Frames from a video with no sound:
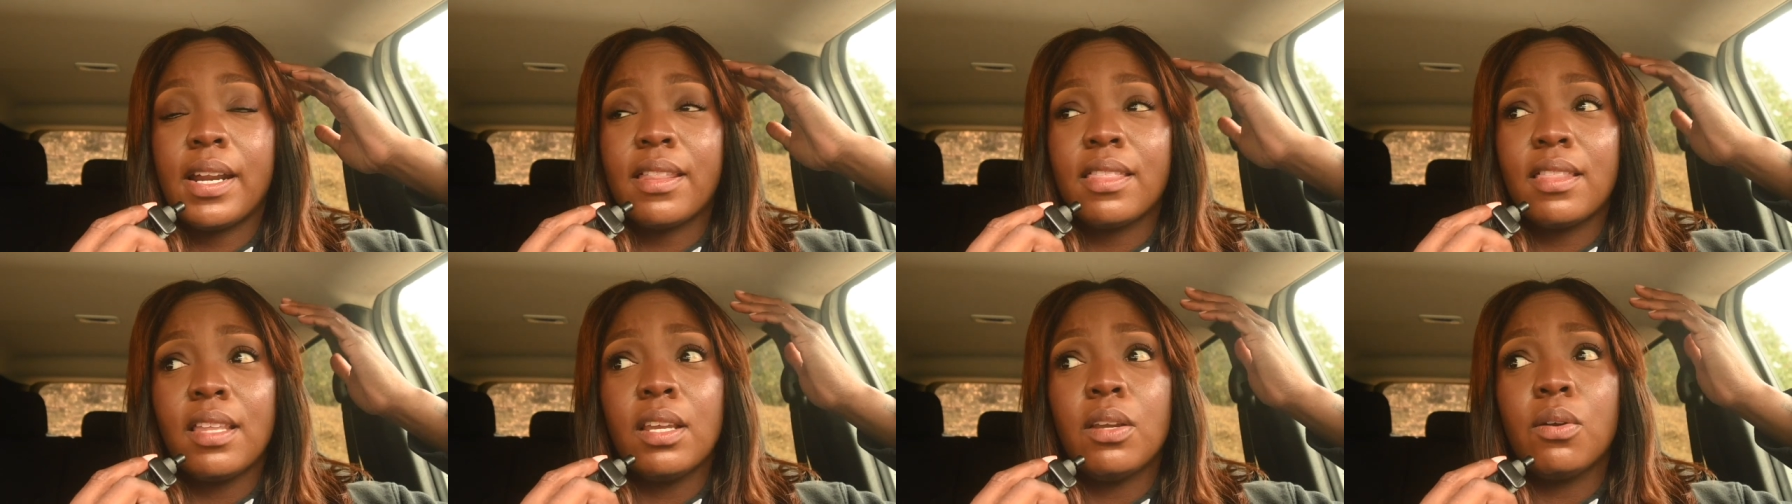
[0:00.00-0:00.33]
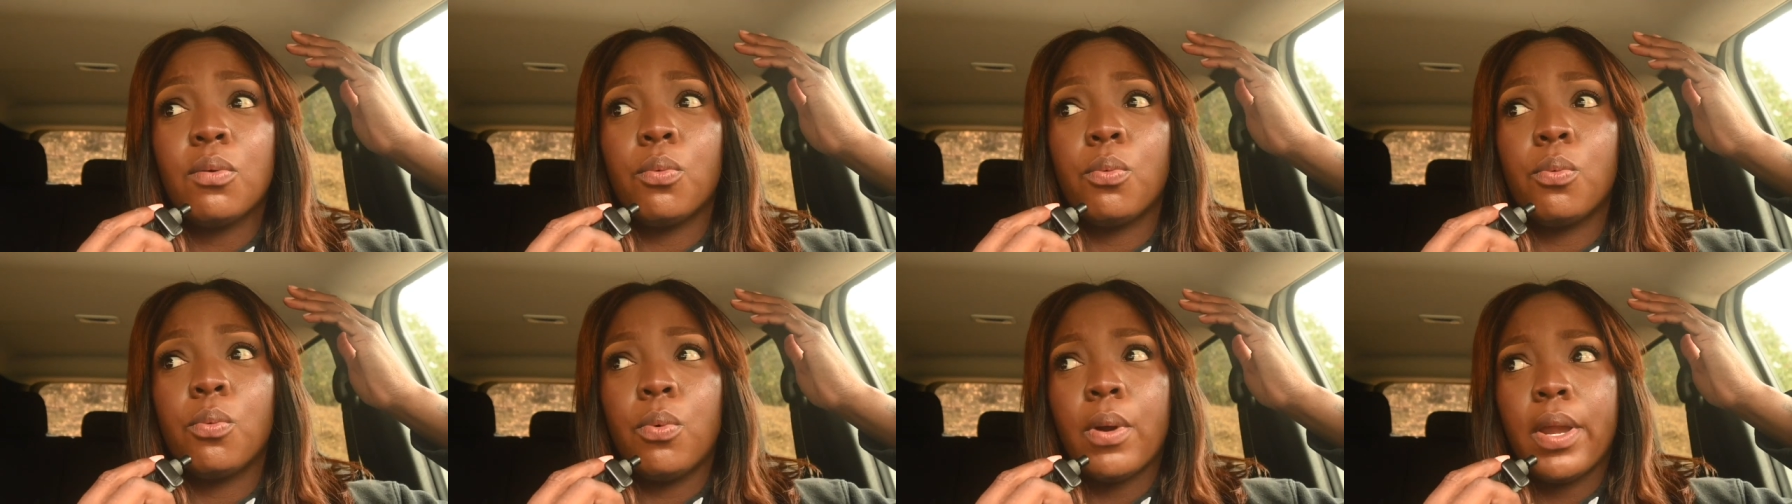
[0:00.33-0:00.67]
I think
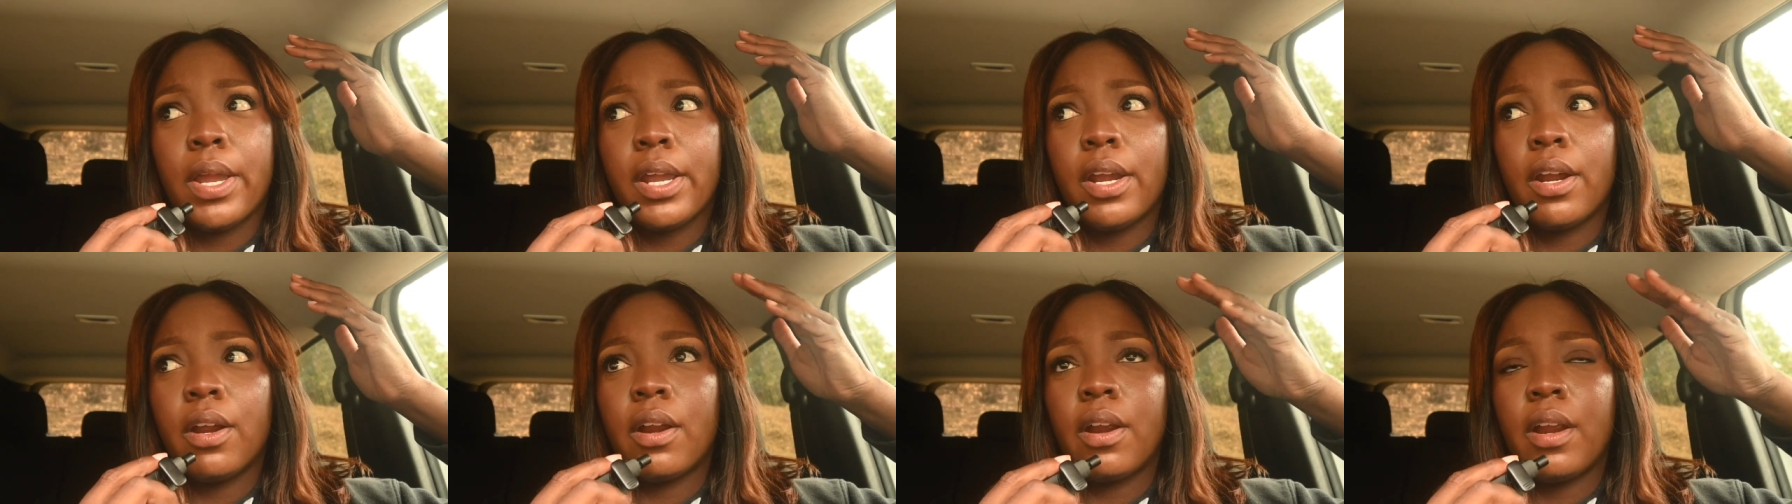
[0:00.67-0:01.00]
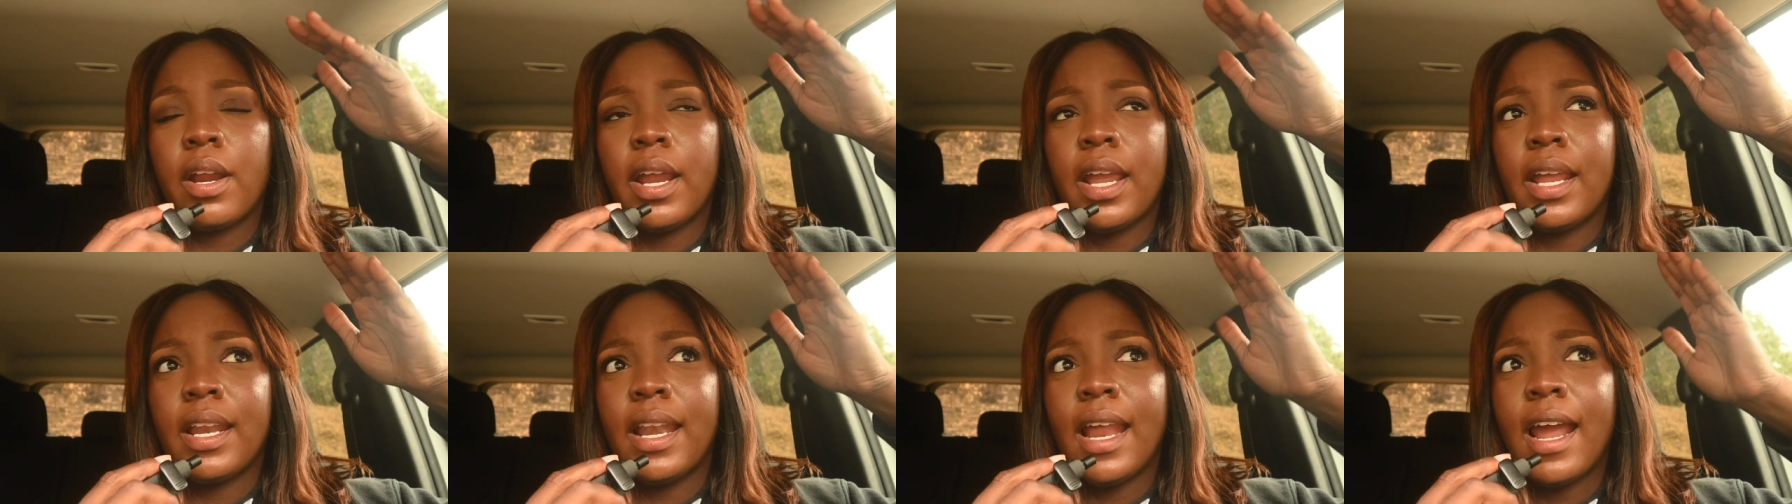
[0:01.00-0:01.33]

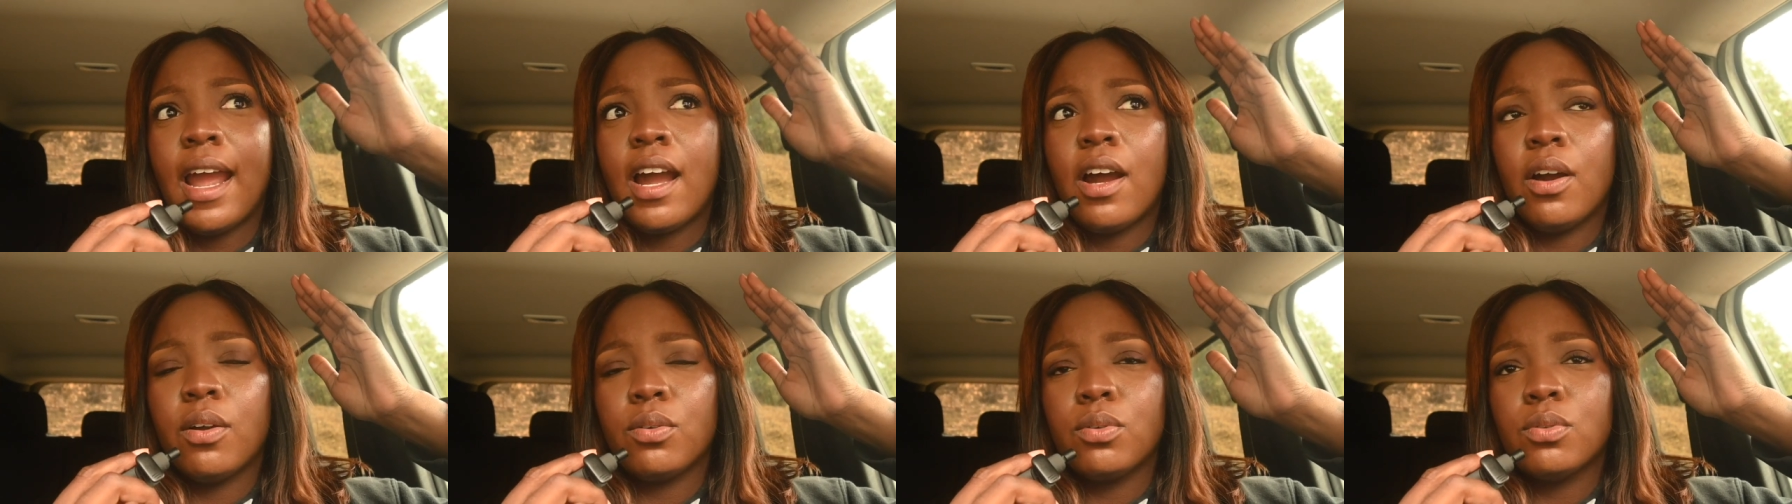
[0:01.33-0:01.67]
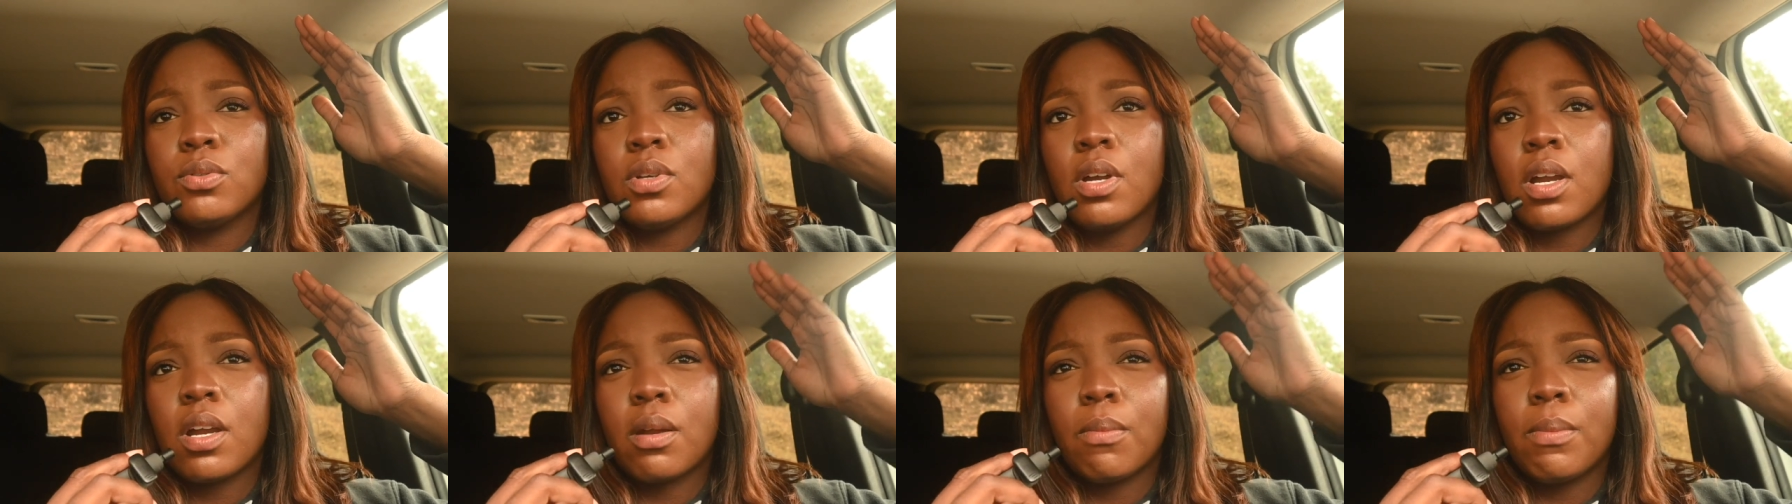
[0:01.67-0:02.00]
where and how
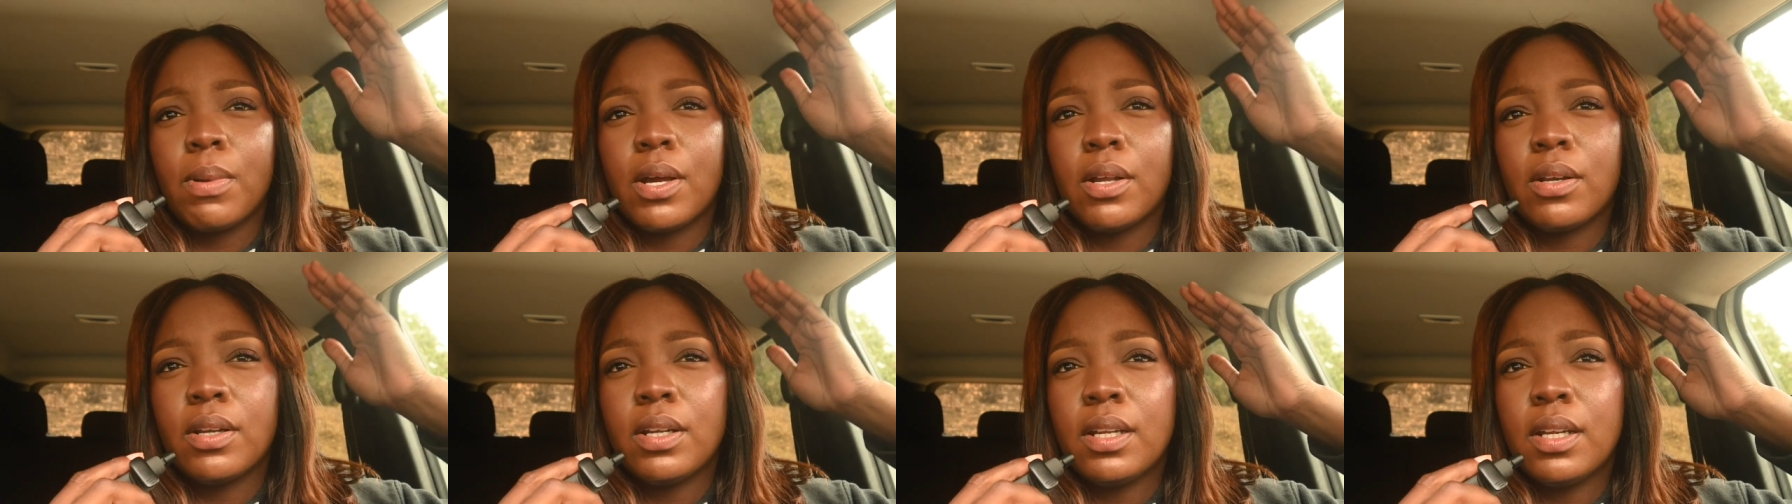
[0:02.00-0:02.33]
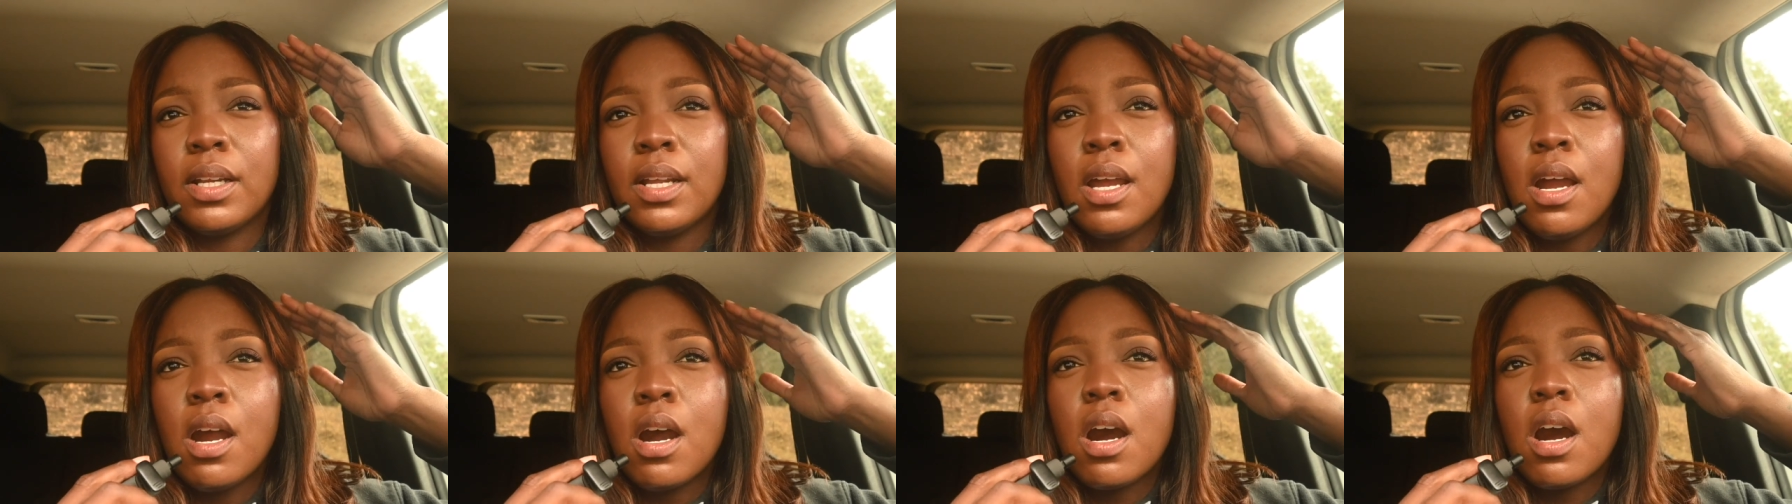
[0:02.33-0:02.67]
you talk about it